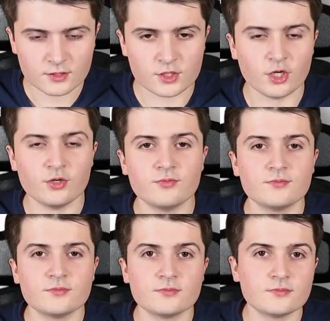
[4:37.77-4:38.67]
So
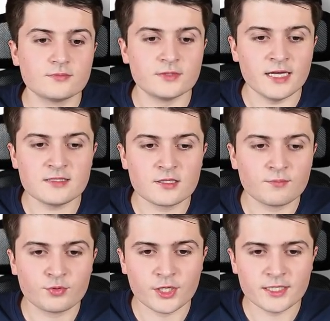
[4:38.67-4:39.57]
that's
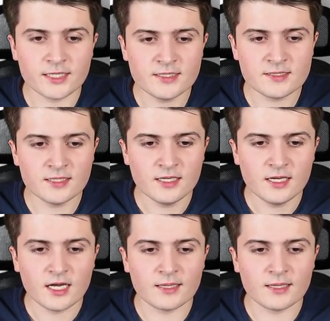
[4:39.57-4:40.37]
pretty easy,